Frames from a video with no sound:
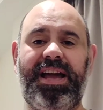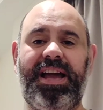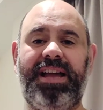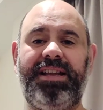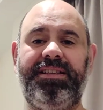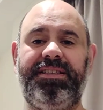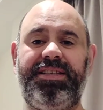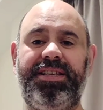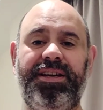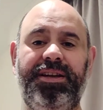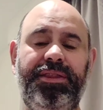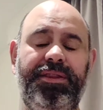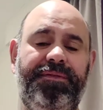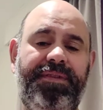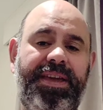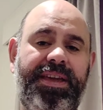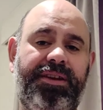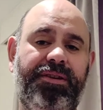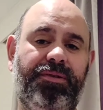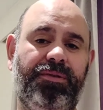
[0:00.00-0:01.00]
and turn the
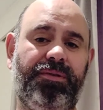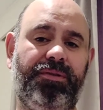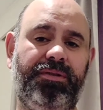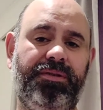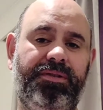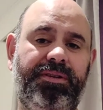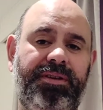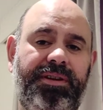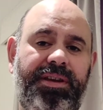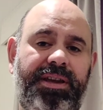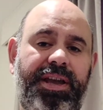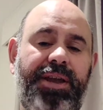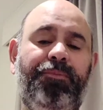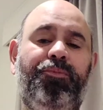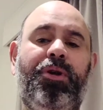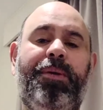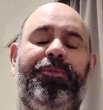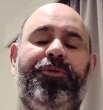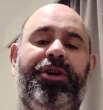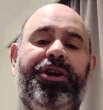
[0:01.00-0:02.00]
vehicle in
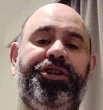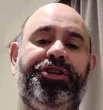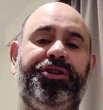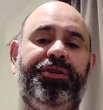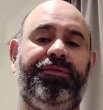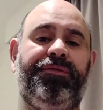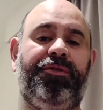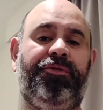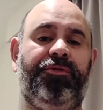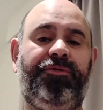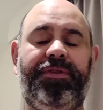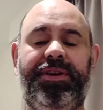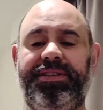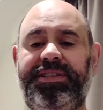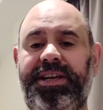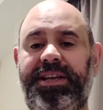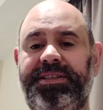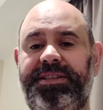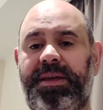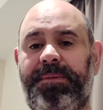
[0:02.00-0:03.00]
preparation for
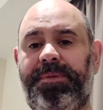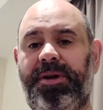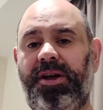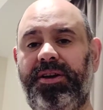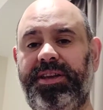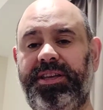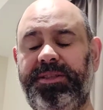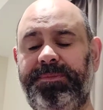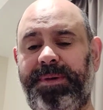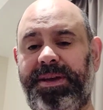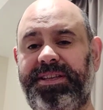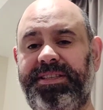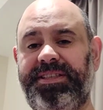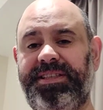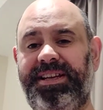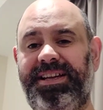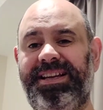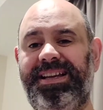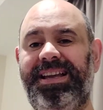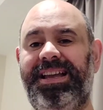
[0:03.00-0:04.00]
reversing into that parking
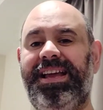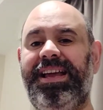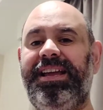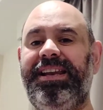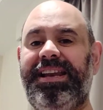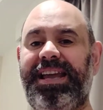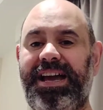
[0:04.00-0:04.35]
space.